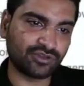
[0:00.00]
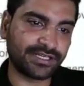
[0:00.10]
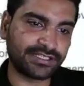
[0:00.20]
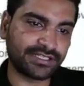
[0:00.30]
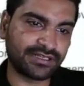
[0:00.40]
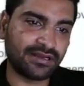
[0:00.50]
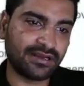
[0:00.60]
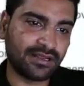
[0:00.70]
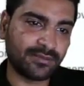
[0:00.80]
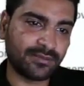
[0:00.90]
making
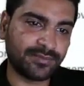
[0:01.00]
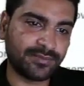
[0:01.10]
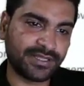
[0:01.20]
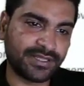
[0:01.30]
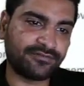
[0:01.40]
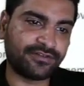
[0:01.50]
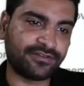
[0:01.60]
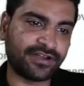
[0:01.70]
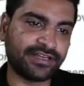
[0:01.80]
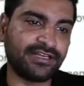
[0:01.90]
final impression, patient
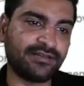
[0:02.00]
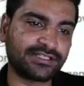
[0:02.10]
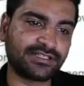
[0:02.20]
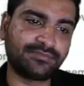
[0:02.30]
motivation.